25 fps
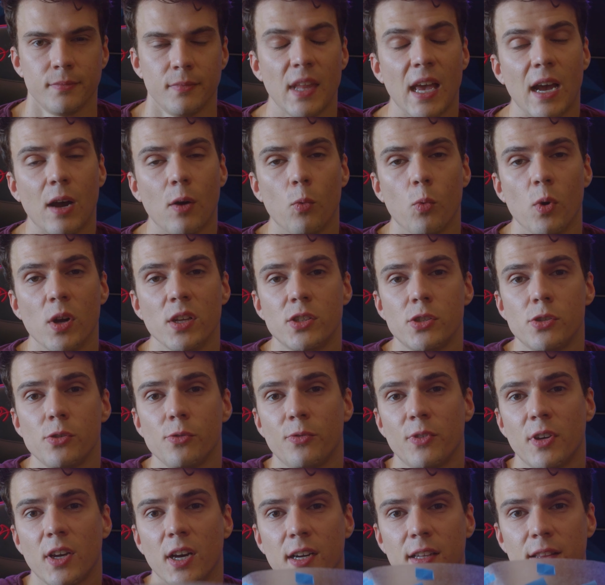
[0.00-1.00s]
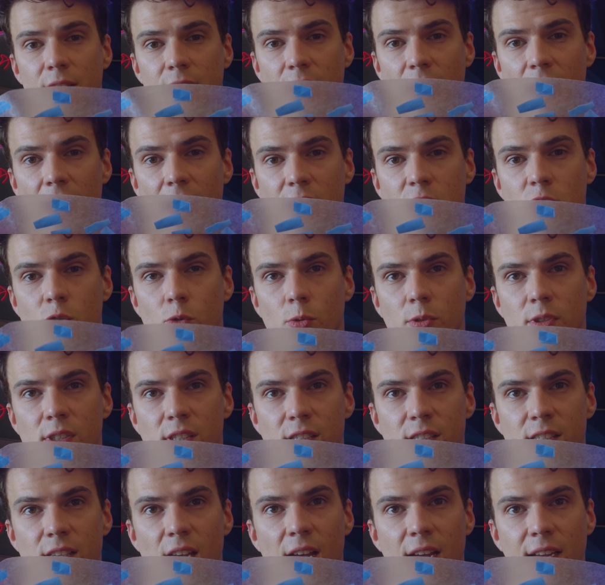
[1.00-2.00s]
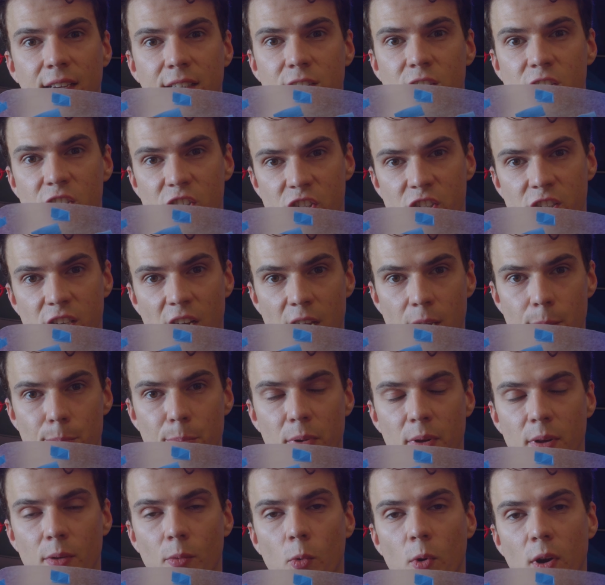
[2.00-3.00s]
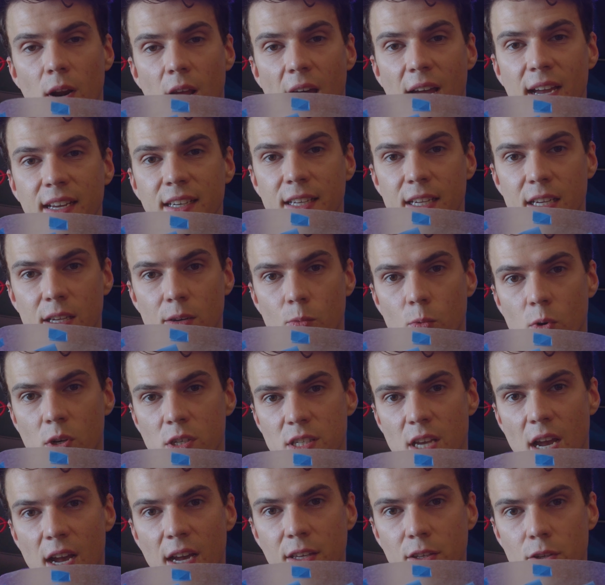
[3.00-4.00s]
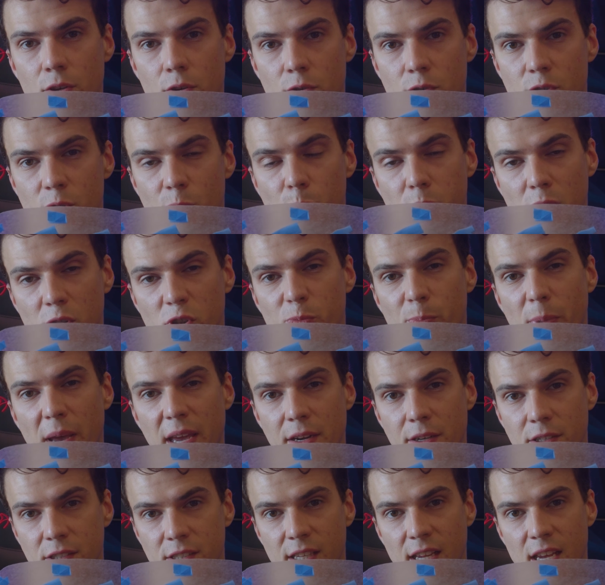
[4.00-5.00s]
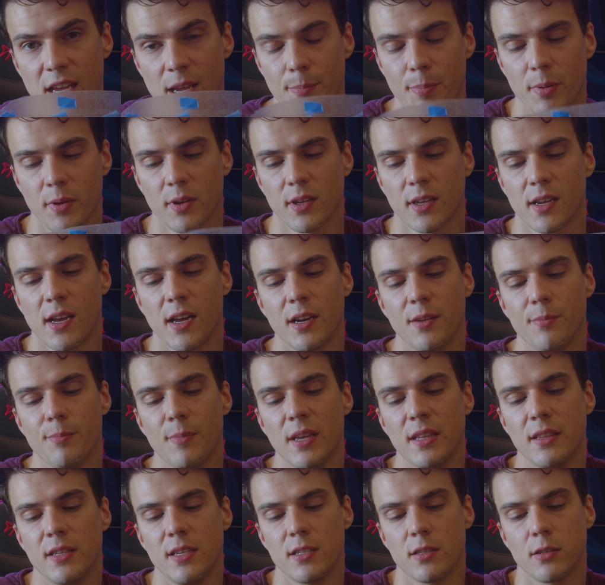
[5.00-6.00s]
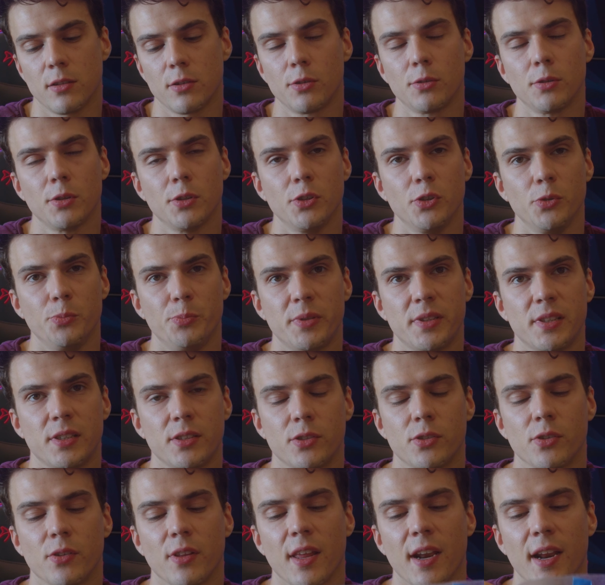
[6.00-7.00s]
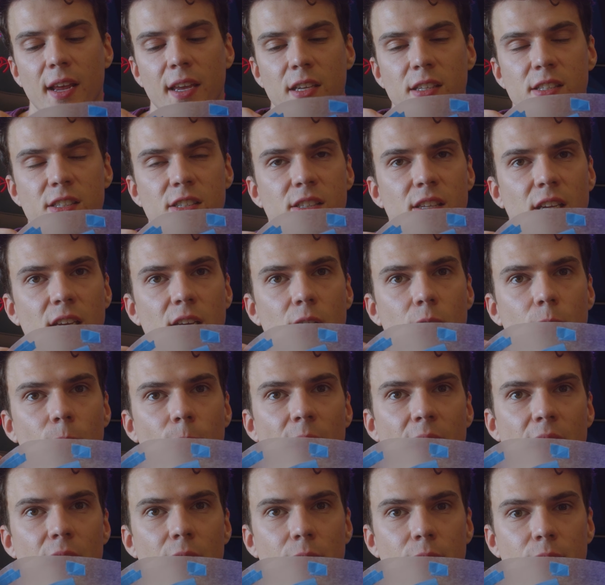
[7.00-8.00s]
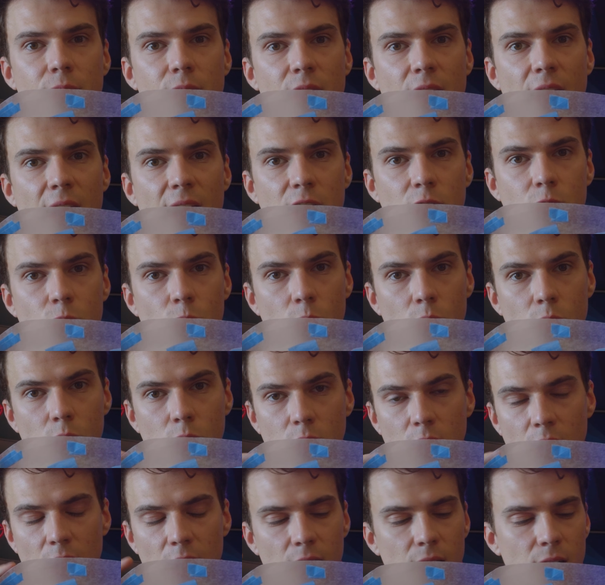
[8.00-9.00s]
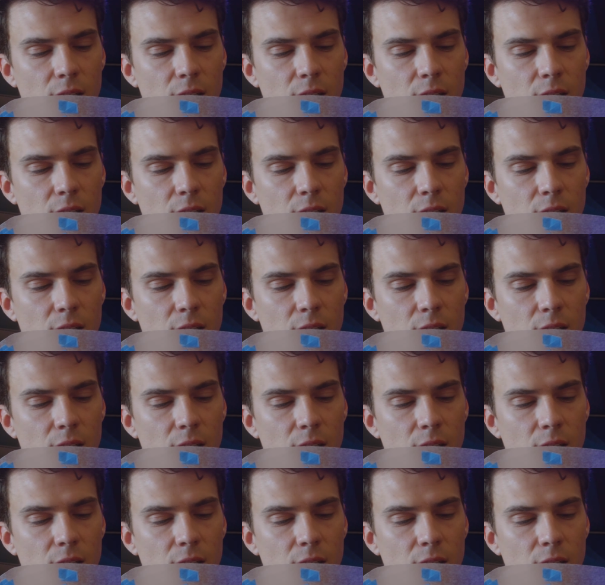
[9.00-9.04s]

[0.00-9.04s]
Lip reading: Now, once you've cut the actual design to shape, what I did was I used blue painter's tape, kind of made these little loops so that I could stick it around the actual